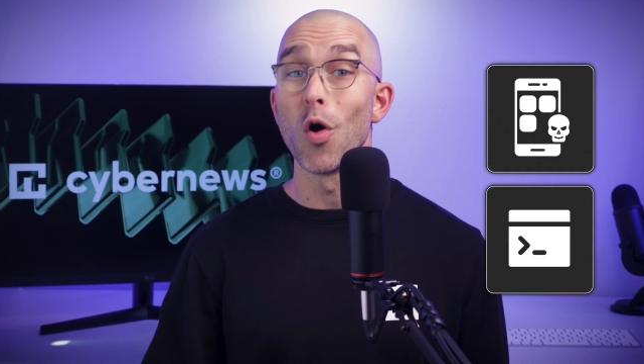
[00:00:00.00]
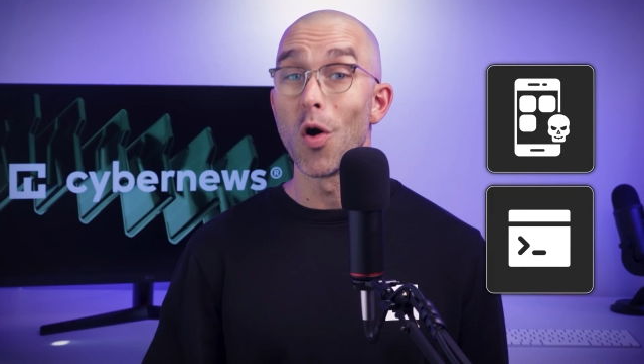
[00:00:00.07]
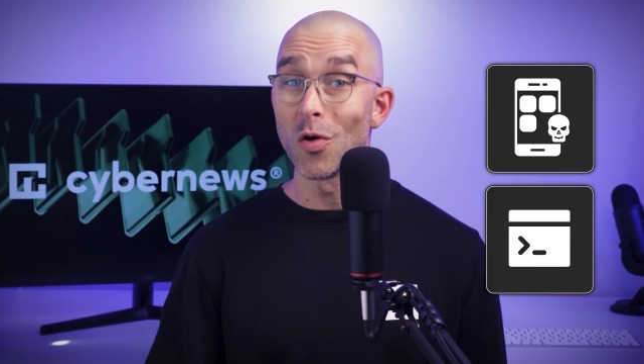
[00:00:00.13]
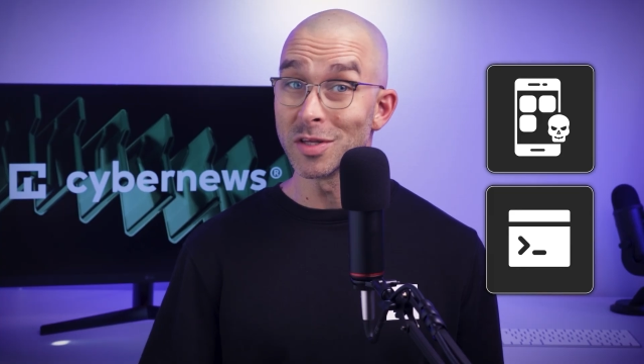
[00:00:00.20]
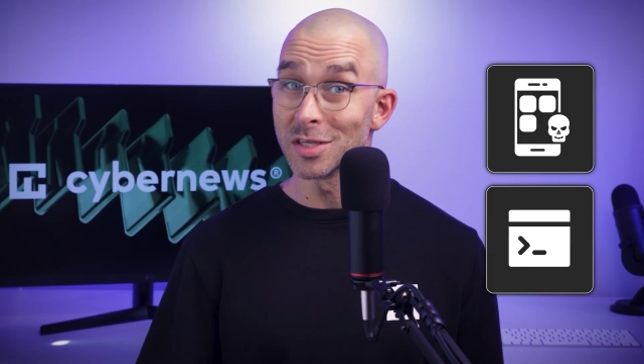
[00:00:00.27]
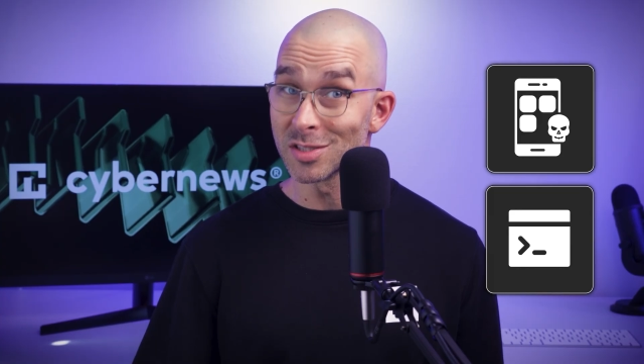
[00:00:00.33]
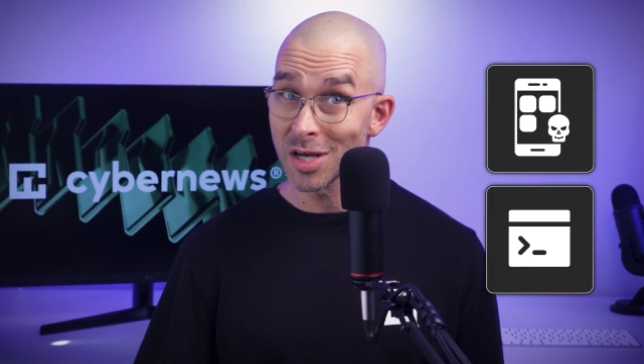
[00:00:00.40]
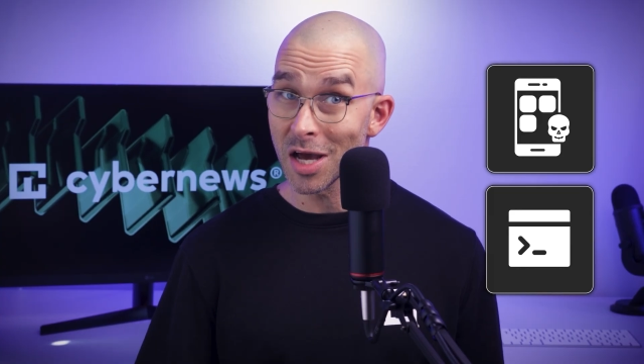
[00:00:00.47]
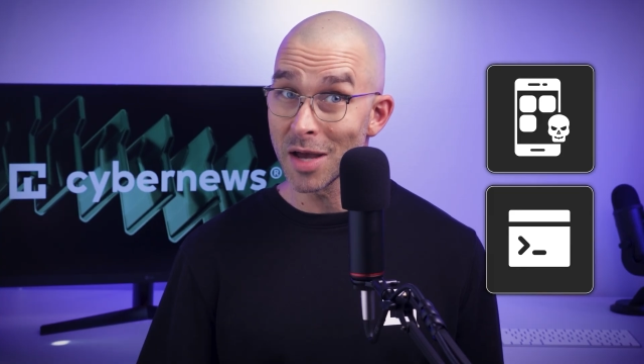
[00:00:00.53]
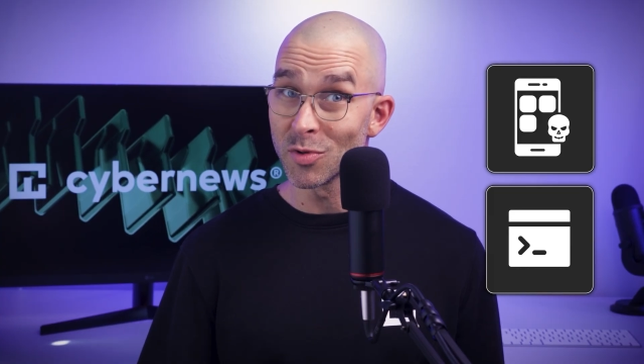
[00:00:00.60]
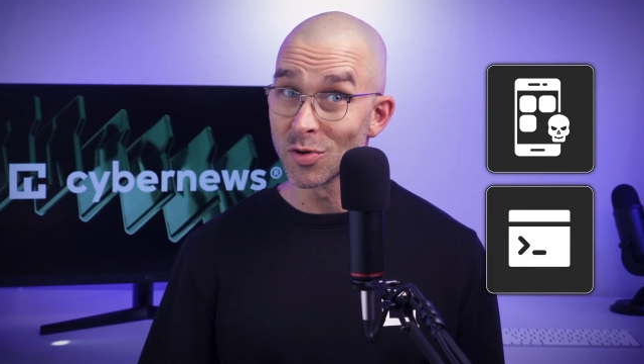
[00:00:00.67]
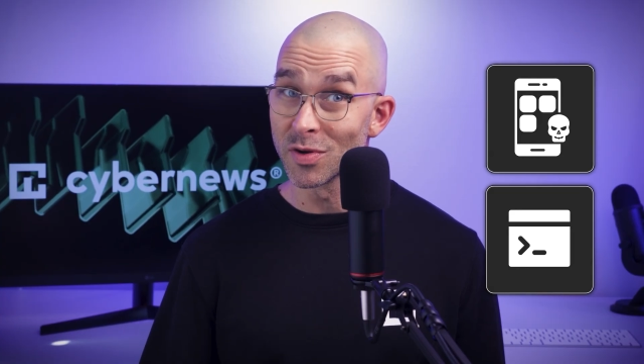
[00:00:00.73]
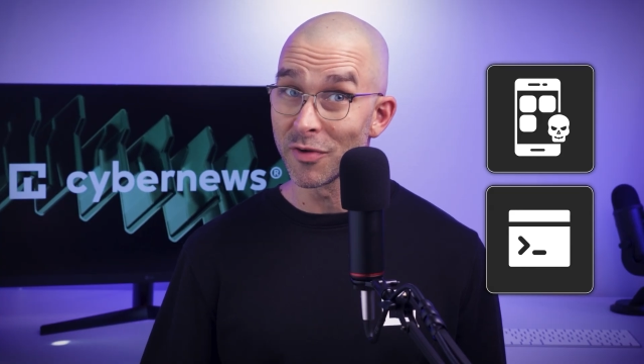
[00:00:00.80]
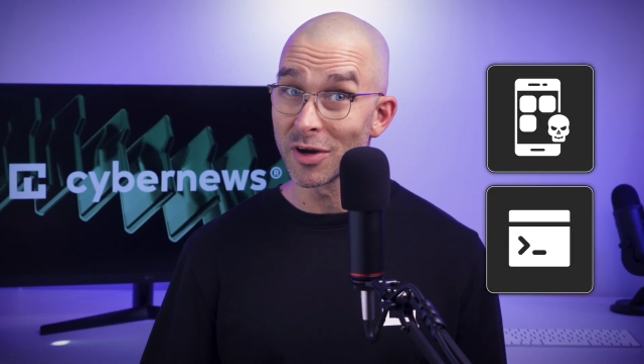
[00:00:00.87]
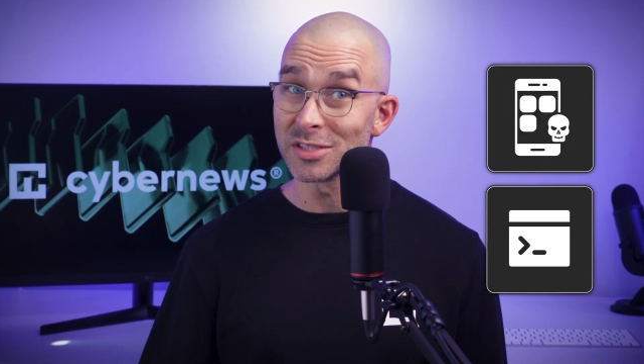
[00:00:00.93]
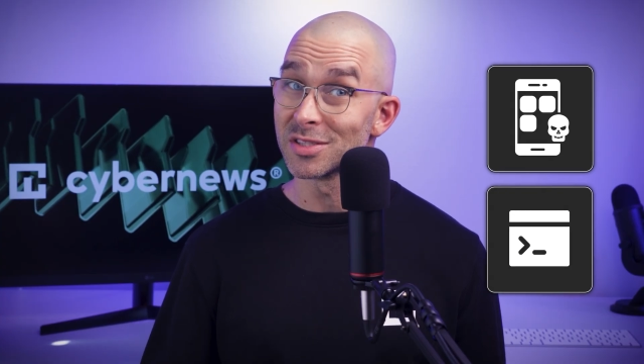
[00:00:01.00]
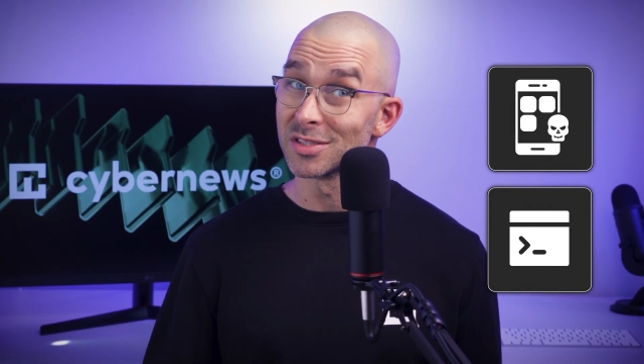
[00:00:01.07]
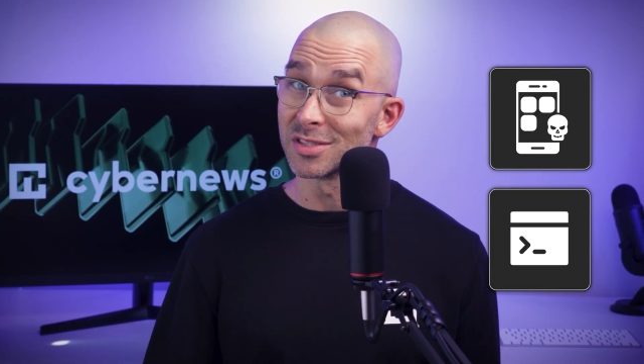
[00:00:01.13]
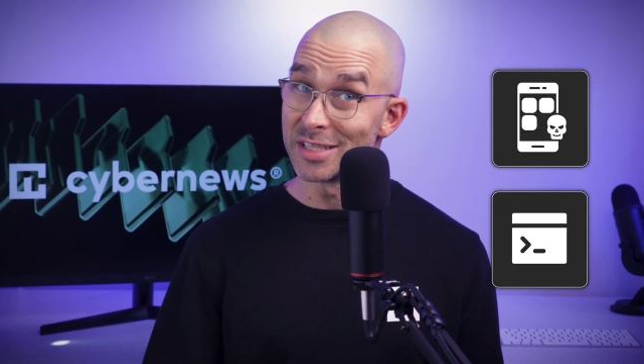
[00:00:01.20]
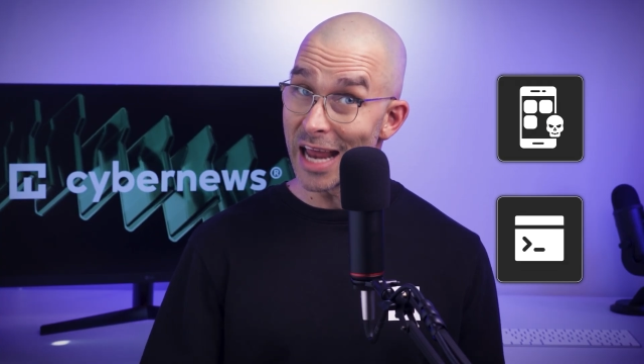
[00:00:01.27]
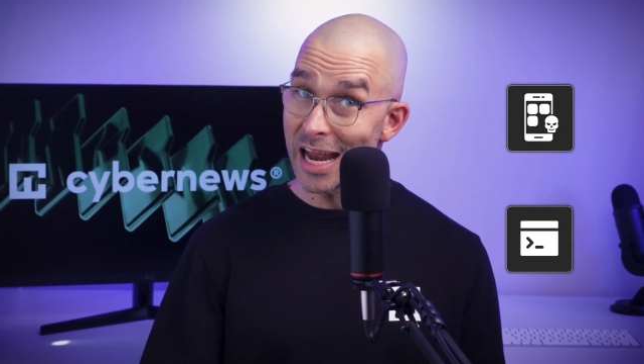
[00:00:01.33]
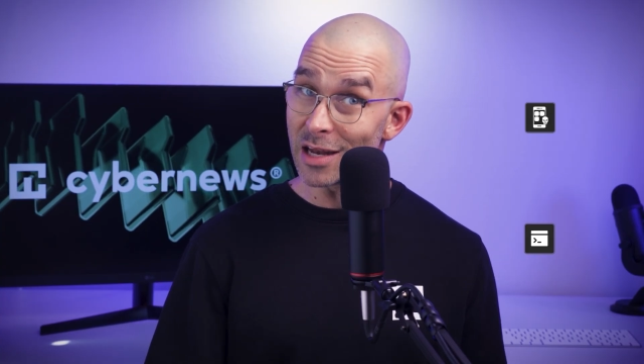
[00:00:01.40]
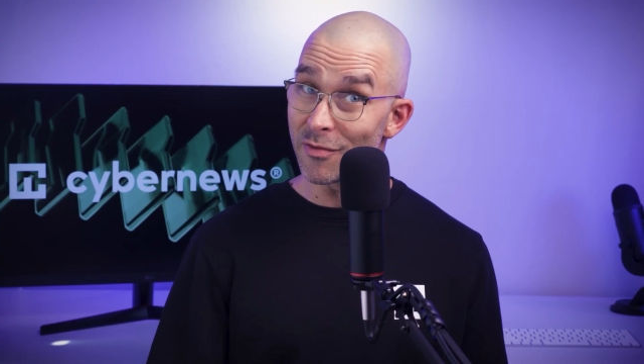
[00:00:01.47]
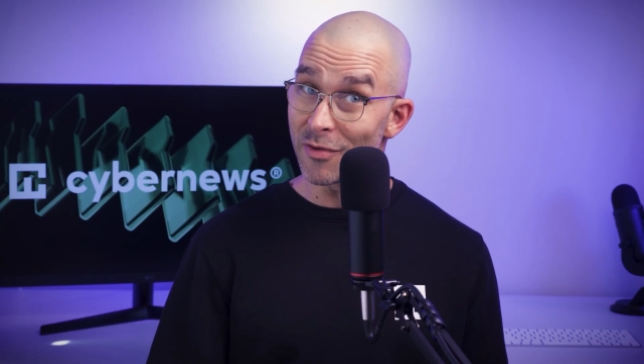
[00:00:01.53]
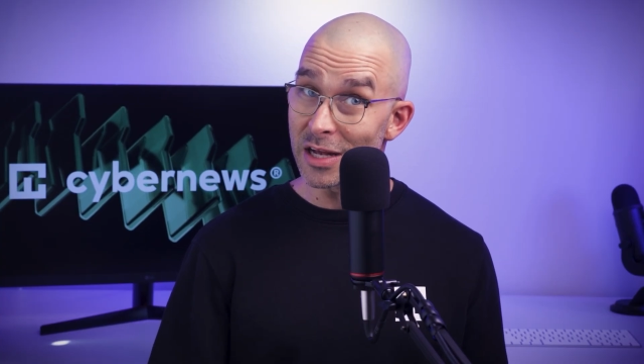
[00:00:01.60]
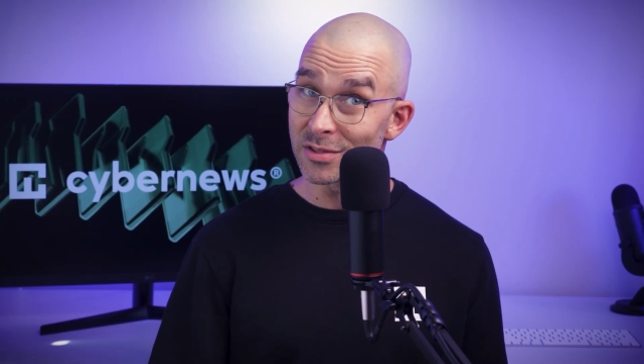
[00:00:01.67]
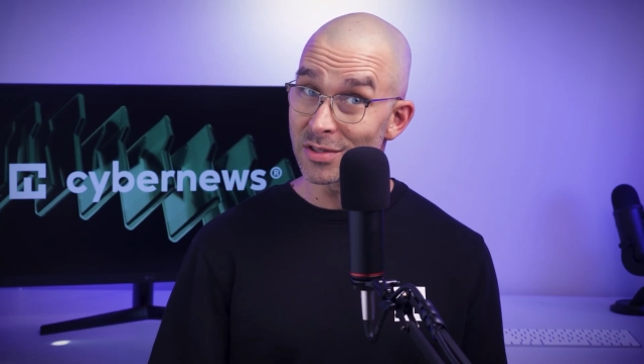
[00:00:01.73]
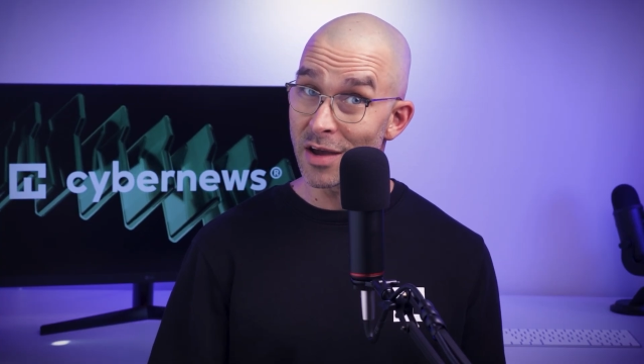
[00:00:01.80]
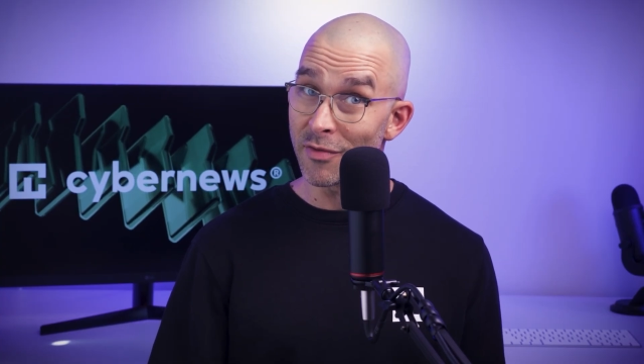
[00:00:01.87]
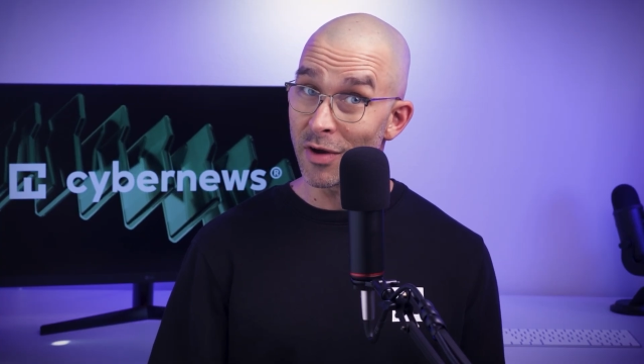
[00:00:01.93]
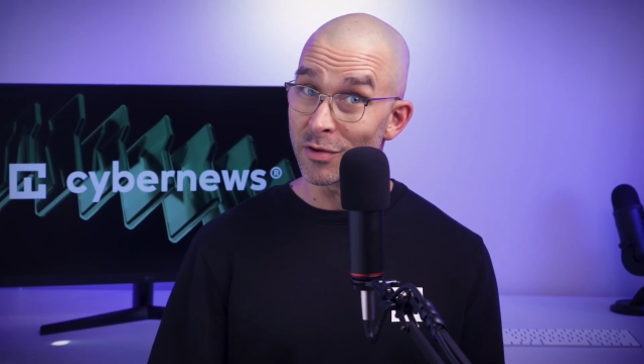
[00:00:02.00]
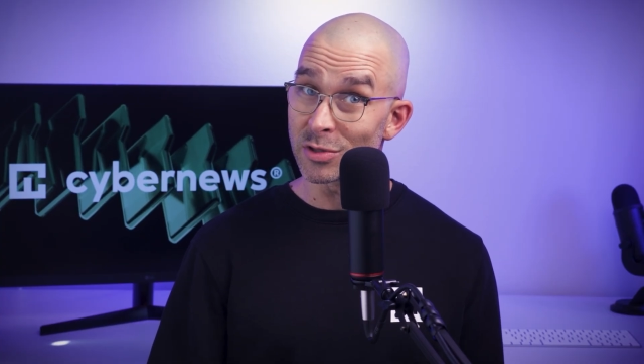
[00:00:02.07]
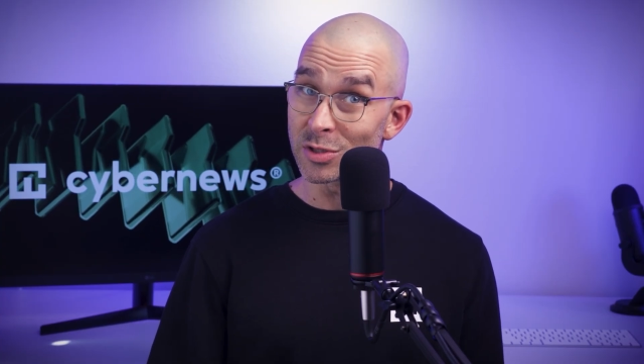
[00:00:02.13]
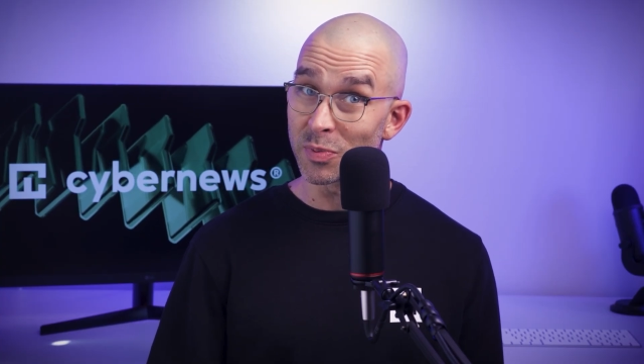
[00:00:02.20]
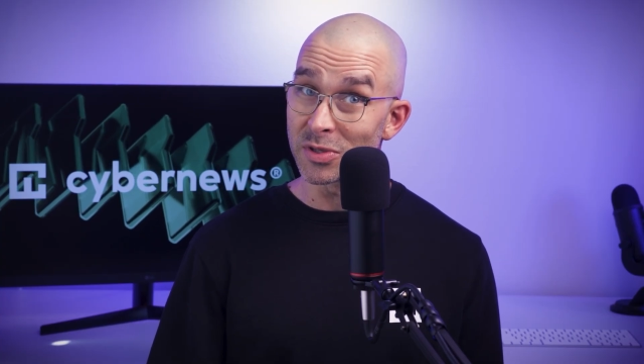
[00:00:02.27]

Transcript: all this time your device's native antivirus